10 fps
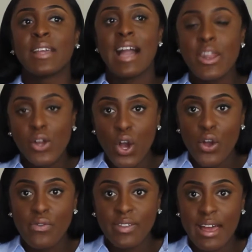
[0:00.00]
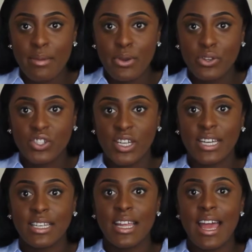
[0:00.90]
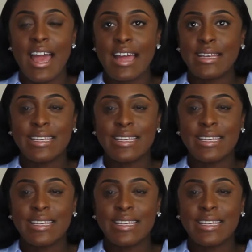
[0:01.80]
Kind of got over that emotion and